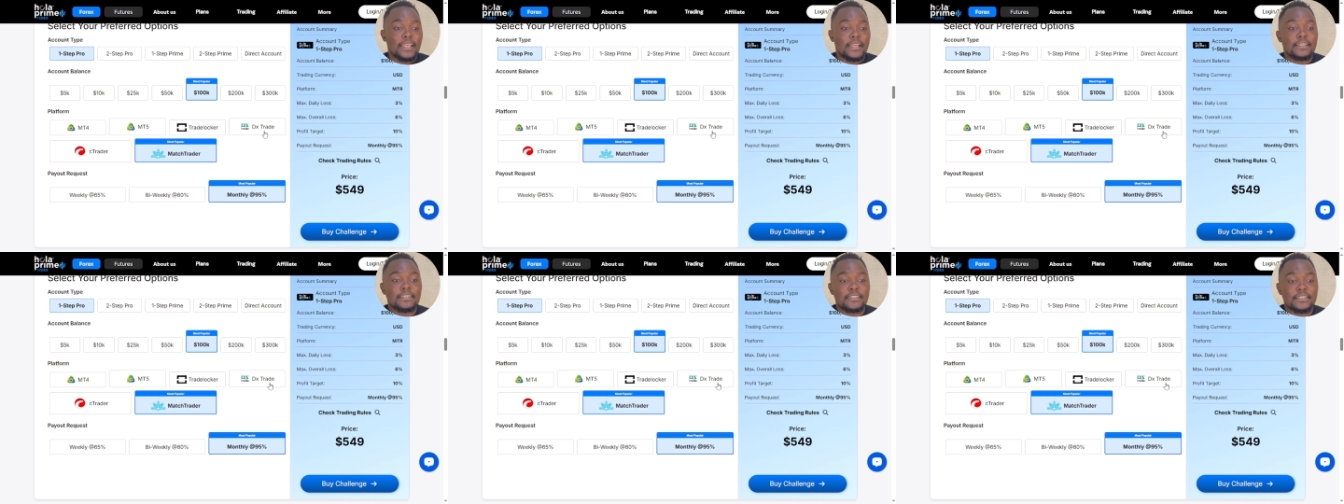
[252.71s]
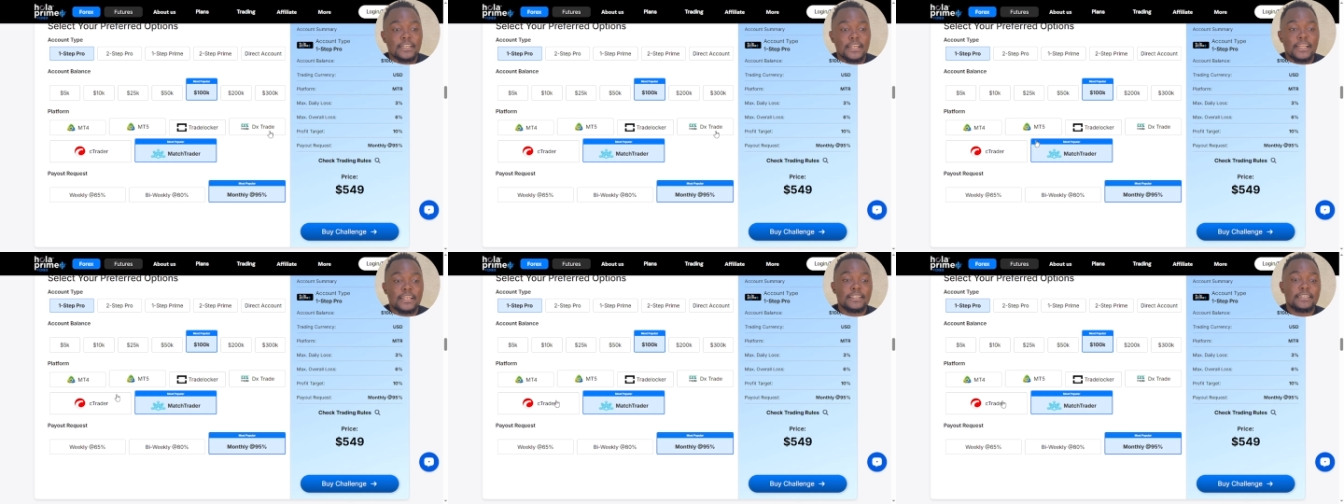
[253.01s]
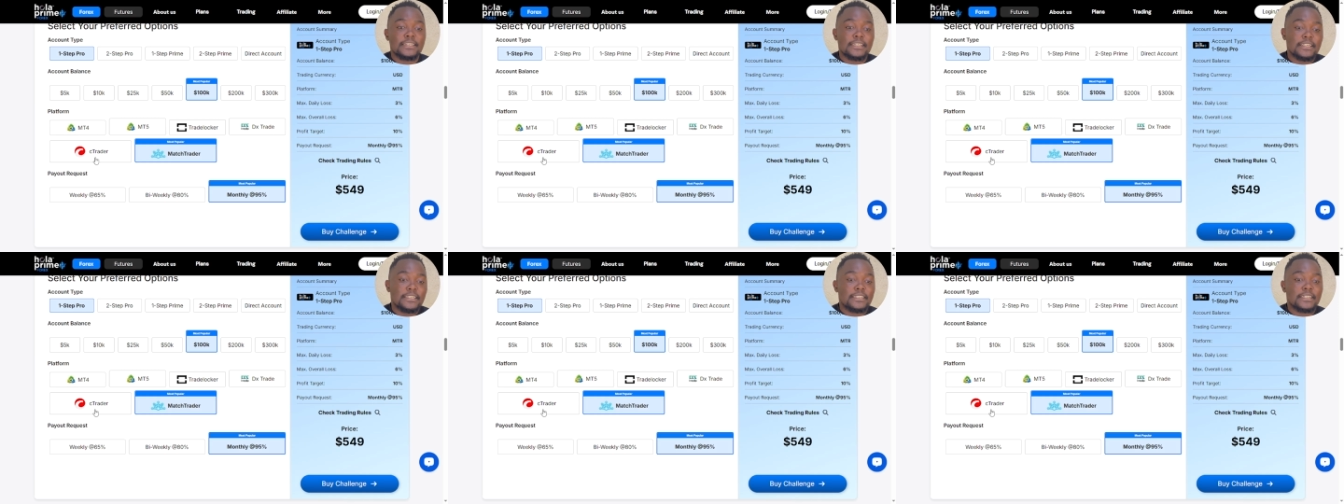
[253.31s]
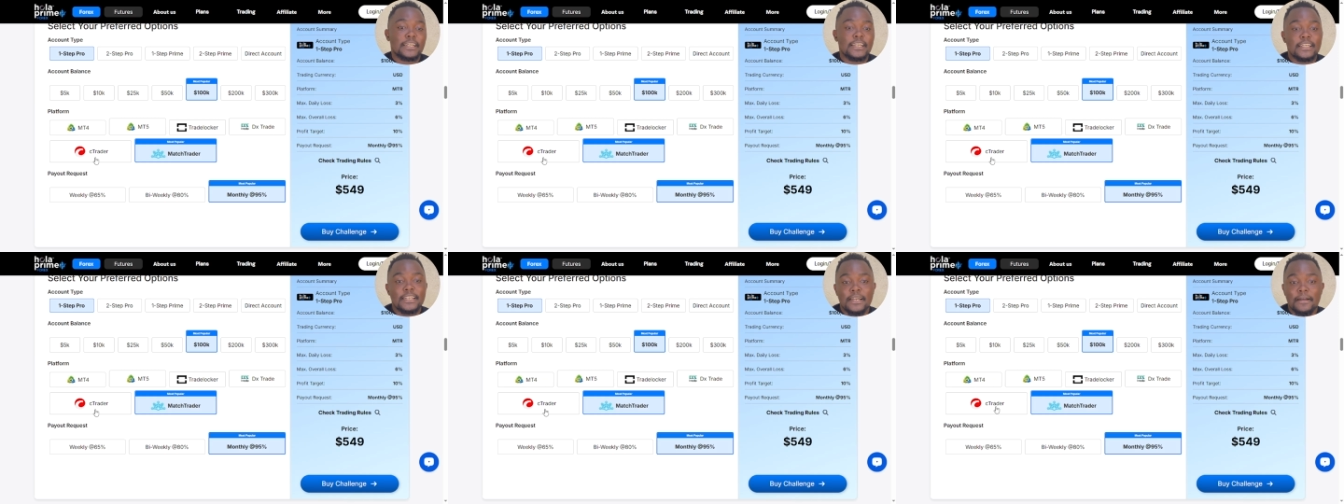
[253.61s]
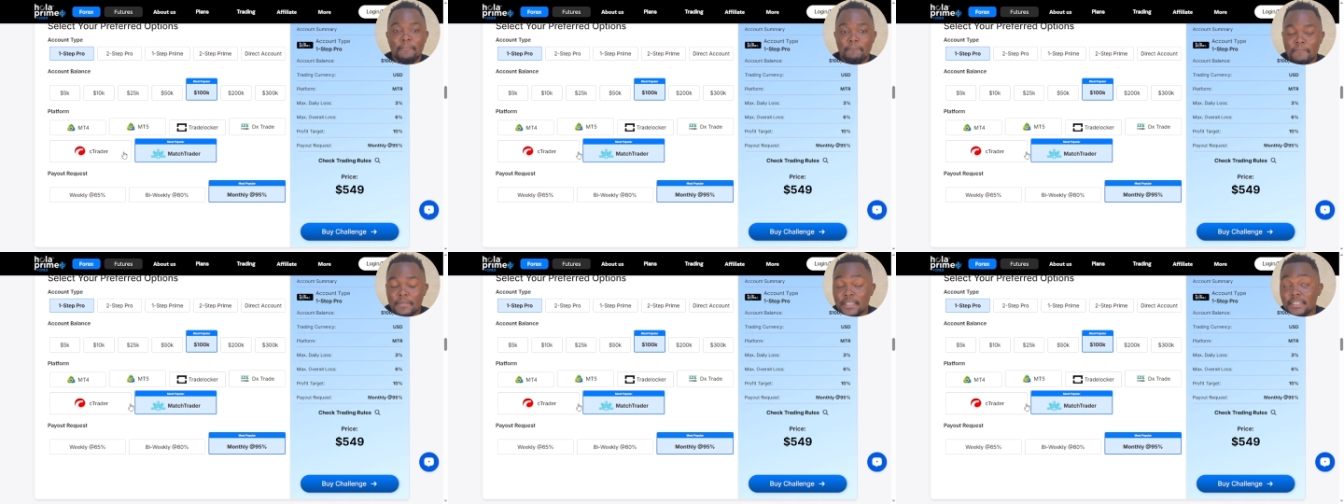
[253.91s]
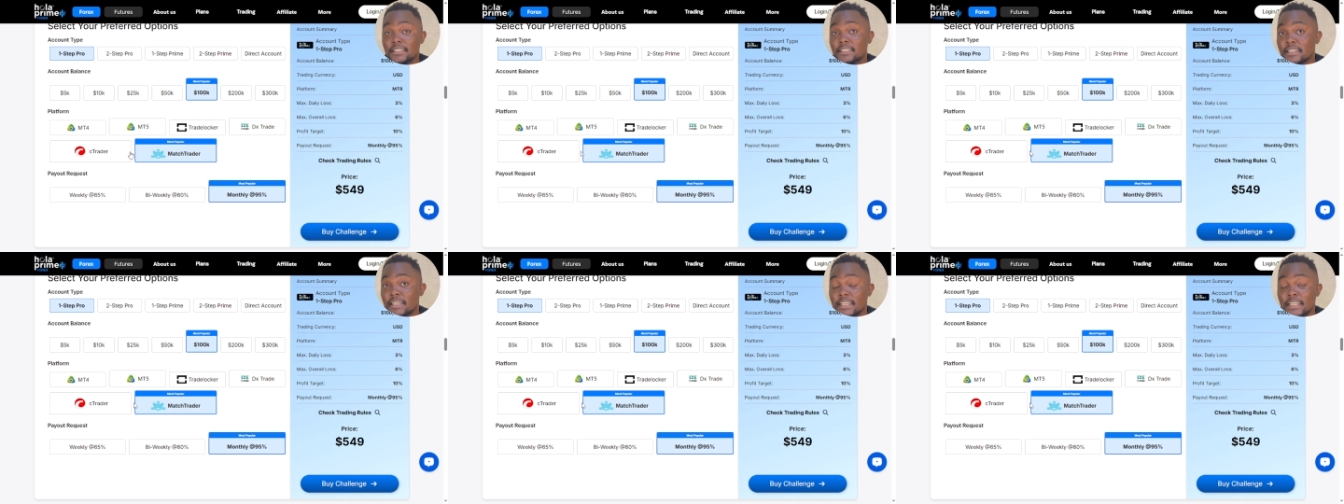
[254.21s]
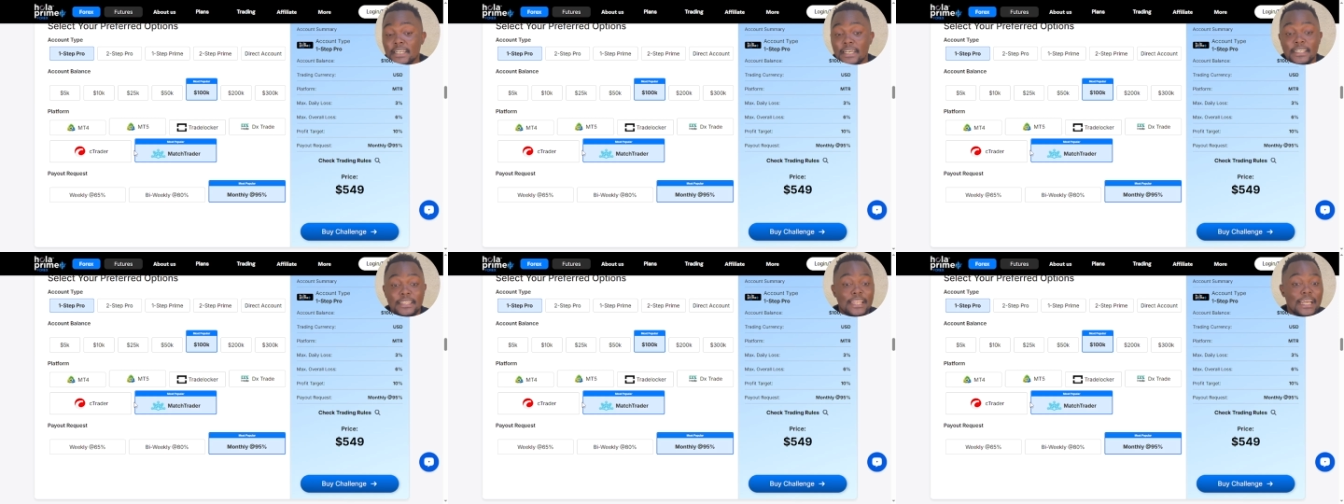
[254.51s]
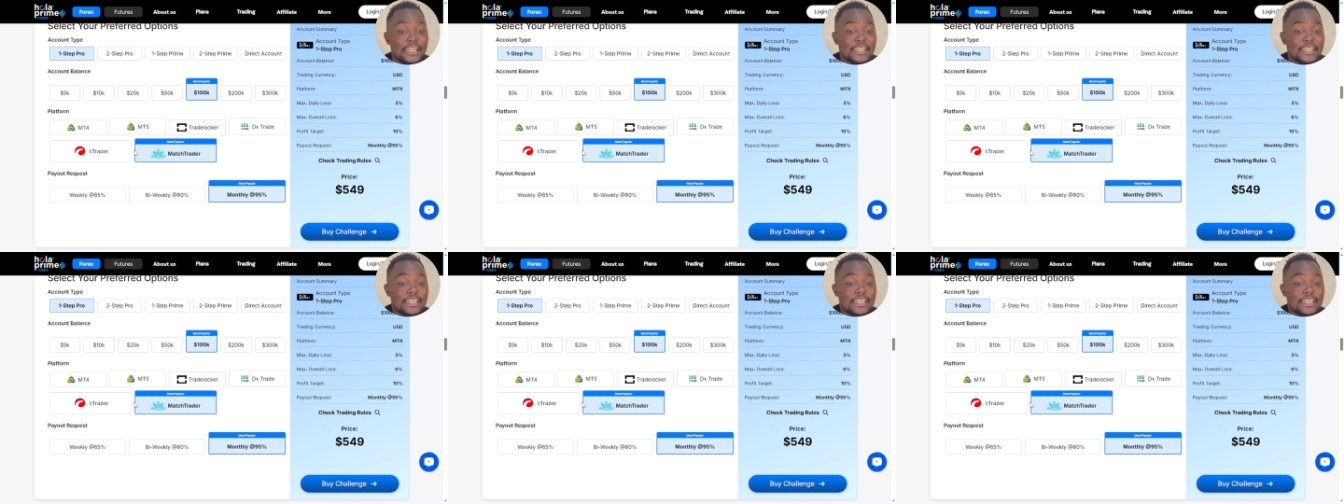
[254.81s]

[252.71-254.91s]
Dex Trade, C Trader, Mesh Trader.